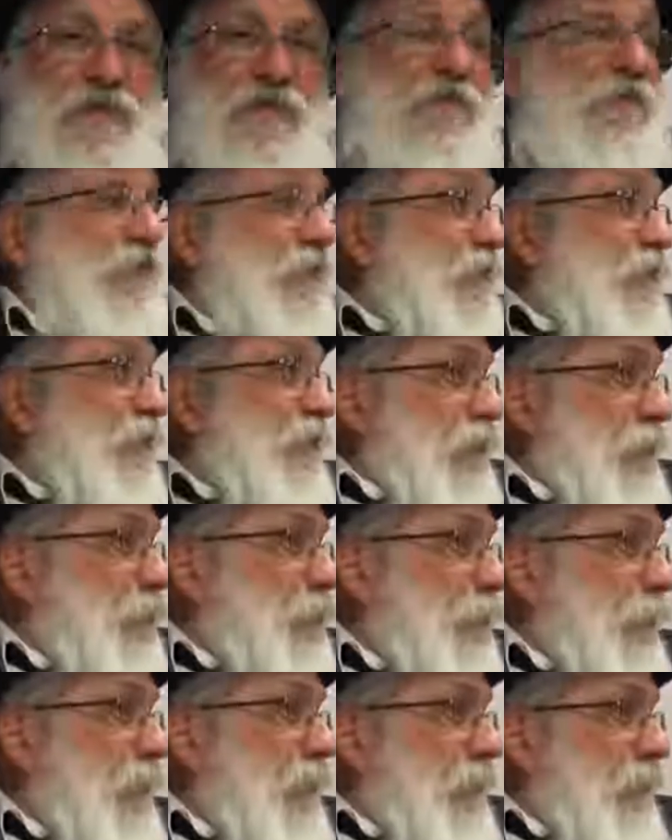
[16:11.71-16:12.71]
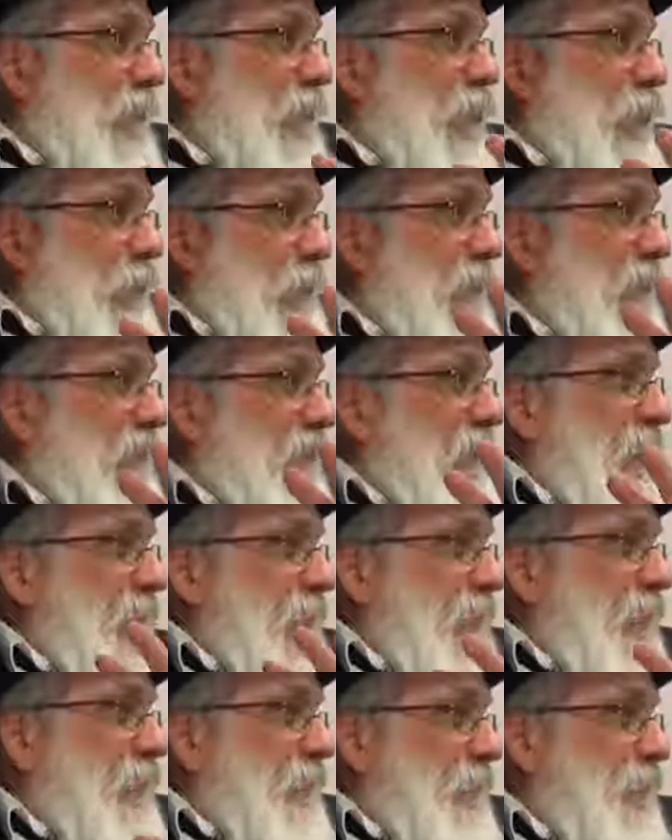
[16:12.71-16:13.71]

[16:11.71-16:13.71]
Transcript: Fish is a pretty holy thing.